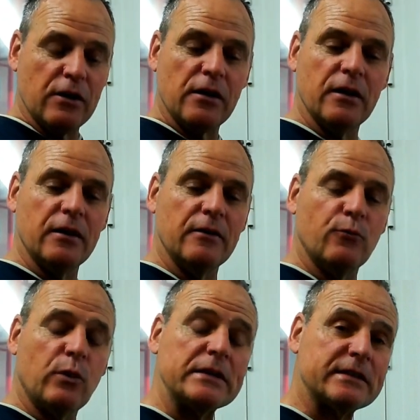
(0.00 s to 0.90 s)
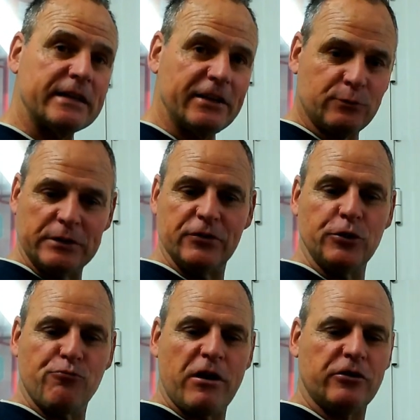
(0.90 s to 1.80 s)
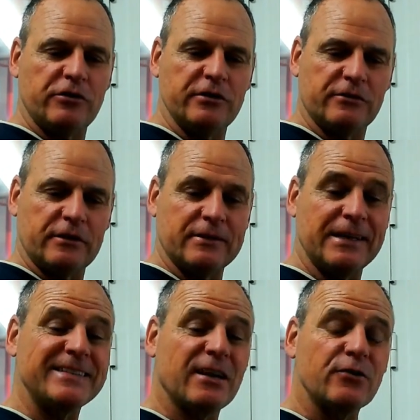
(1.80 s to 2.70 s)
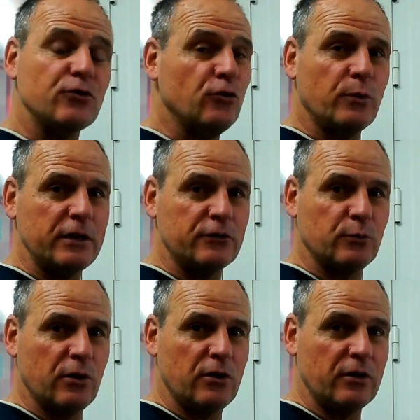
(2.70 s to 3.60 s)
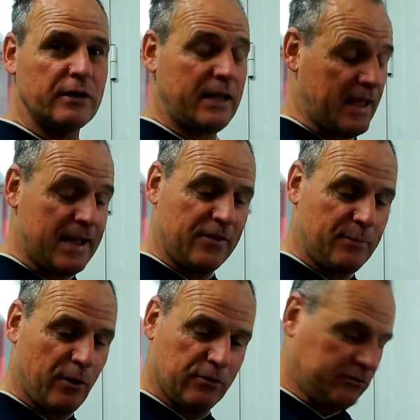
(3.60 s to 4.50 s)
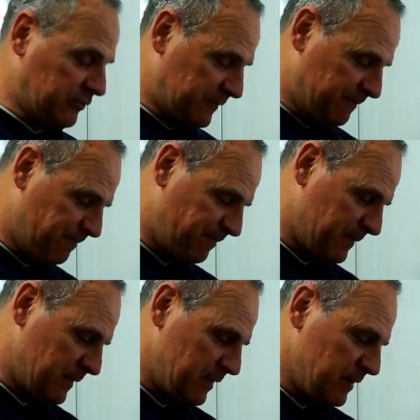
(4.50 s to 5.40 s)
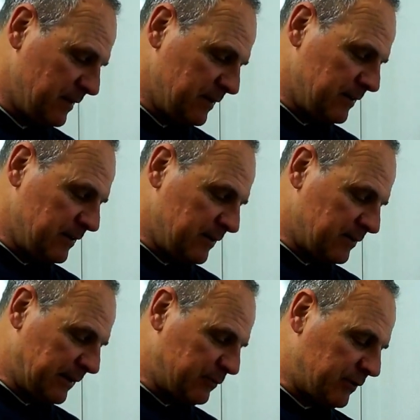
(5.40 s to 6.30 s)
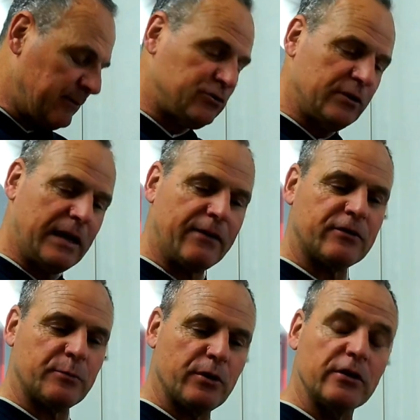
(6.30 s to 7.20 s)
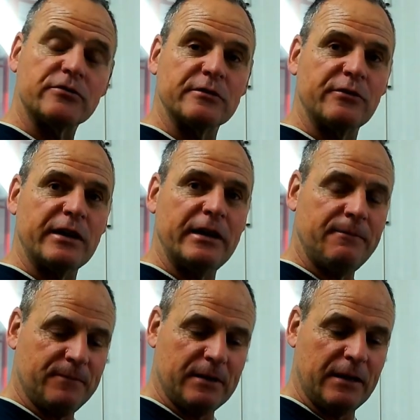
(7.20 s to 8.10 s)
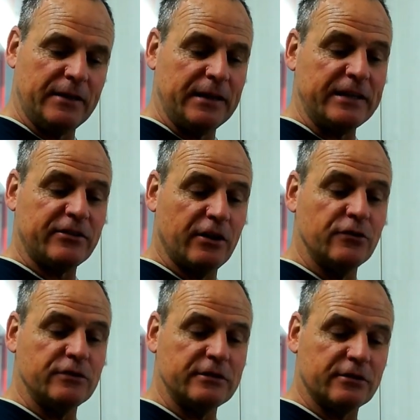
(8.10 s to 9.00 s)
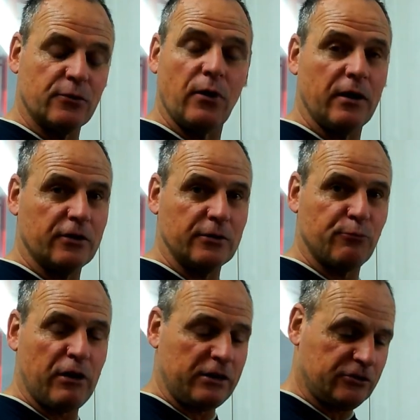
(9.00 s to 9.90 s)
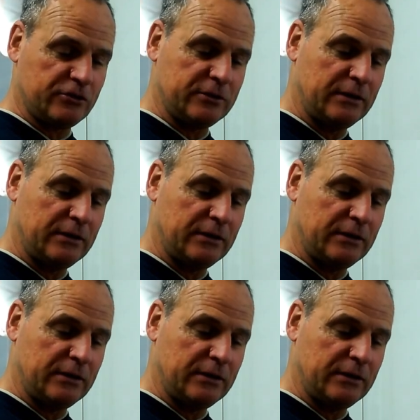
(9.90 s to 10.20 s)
one thing is with new brushes, they don't always work out the box. Sometimes you have to persevere and then it turns into quite a good brush.